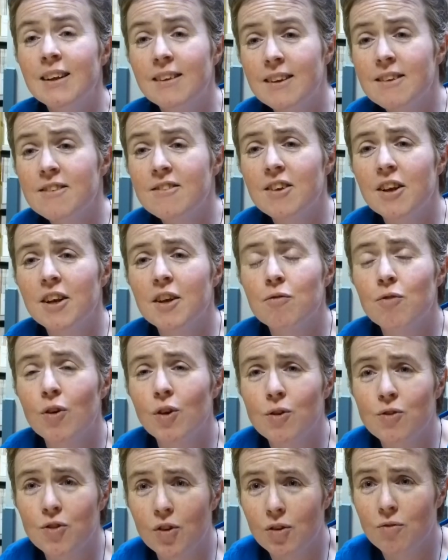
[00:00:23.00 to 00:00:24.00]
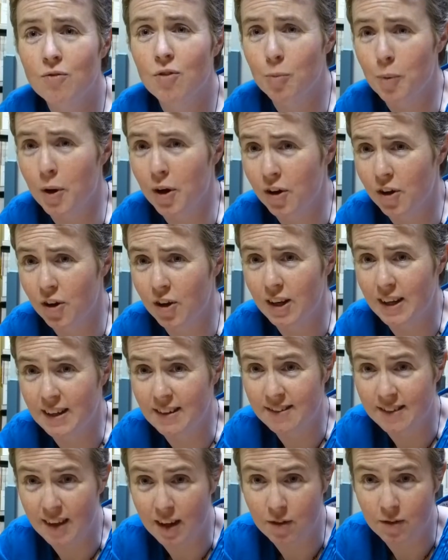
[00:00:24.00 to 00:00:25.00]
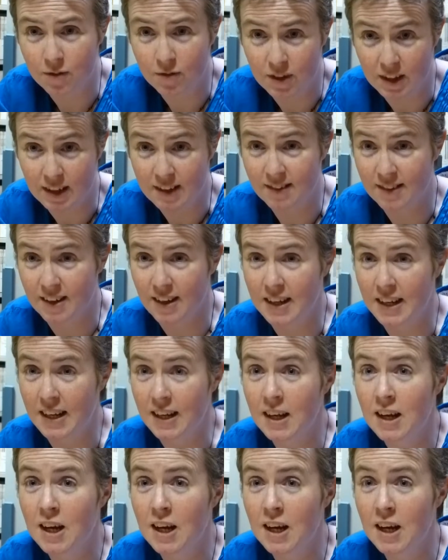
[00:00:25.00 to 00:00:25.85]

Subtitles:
This study follows on from our early safety study,